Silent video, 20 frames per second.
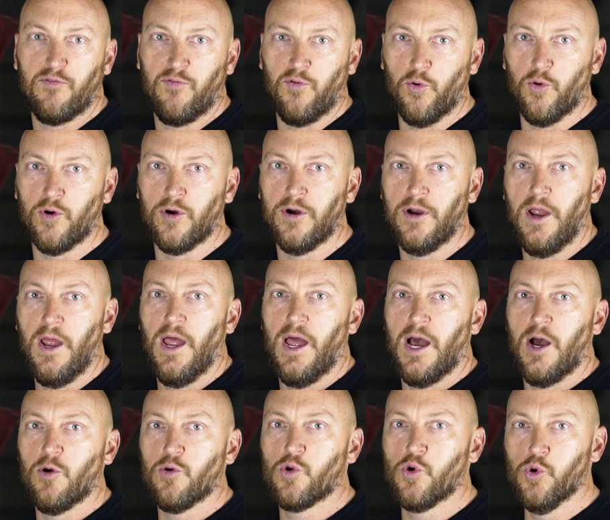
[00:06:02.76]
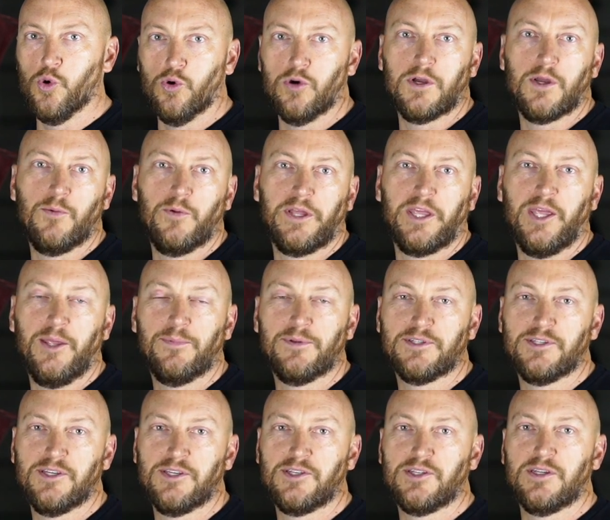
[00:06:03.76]
for how cool can we keep the
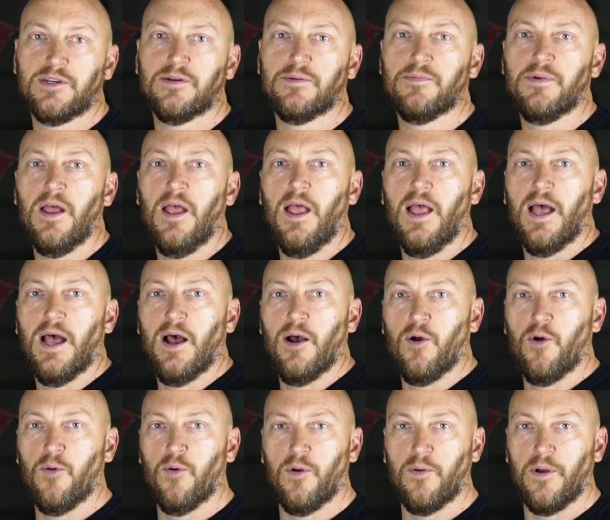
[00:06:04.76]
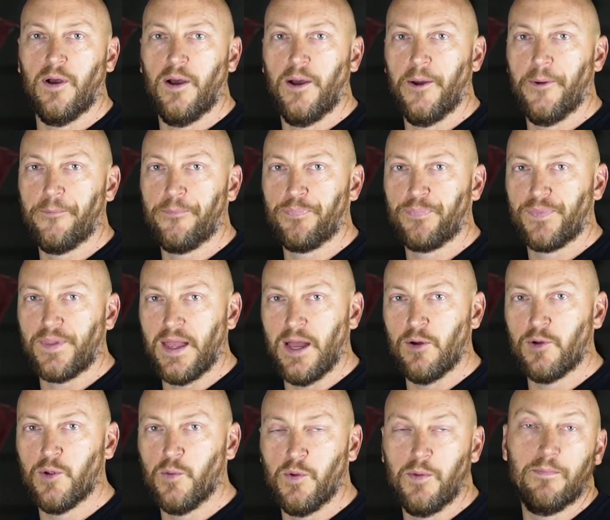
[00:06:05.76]
system, how
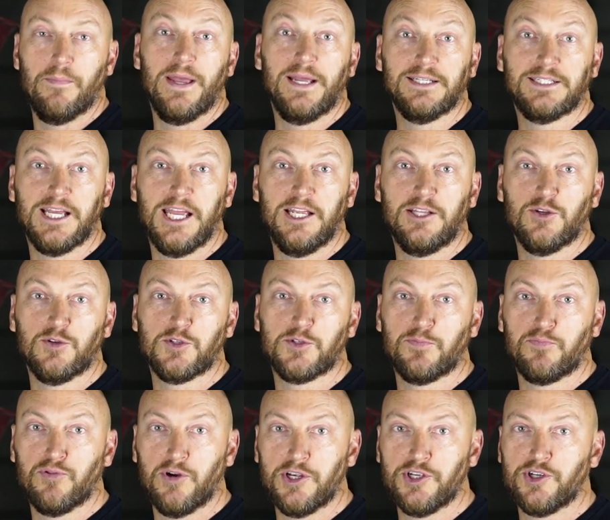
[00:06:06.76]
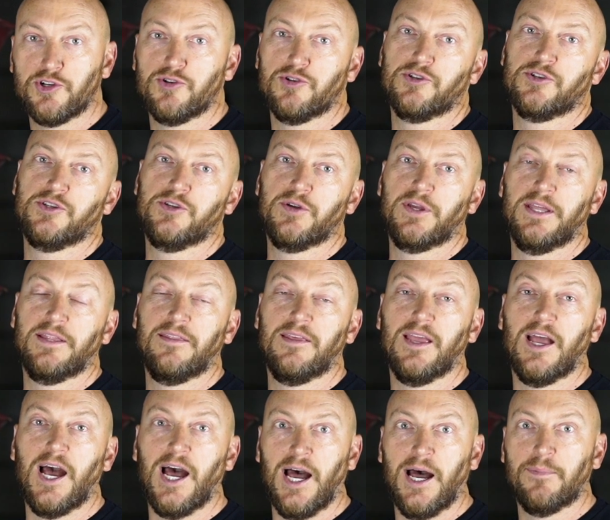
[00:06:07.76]
can we maintain those pressures to get
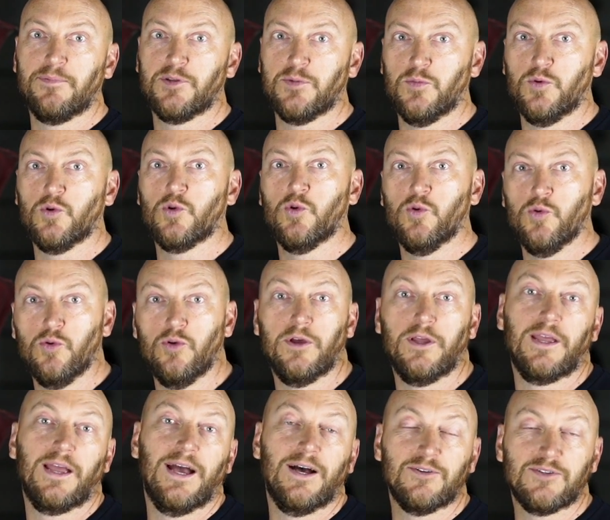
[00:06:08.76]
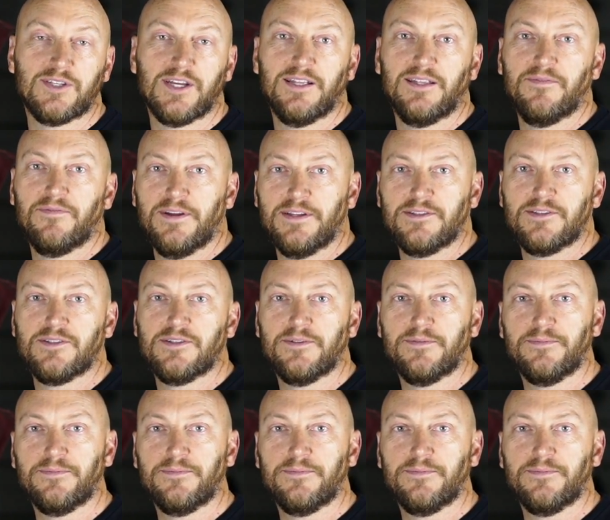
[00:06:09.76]
the optimal cooling outside the vents.